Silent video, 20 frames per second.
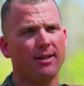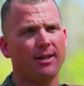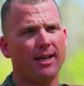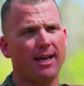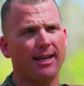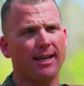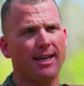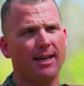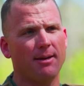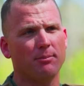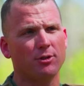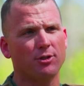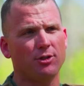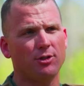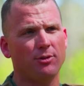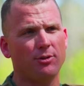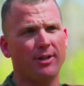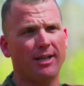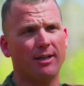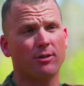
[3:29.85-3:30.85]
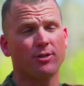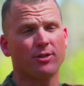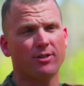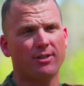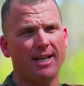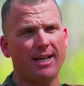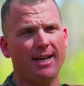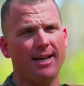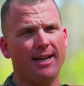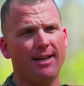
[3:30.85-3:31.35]
at Camp Lejeune that'll
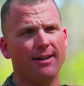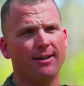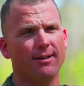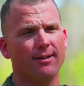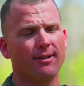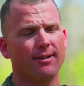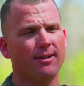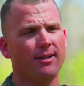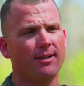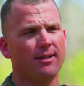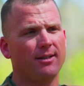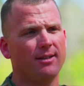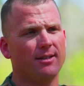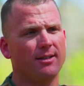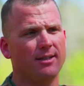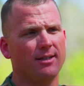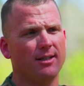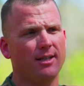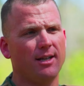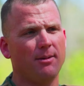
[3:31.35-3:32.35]
stay here uh,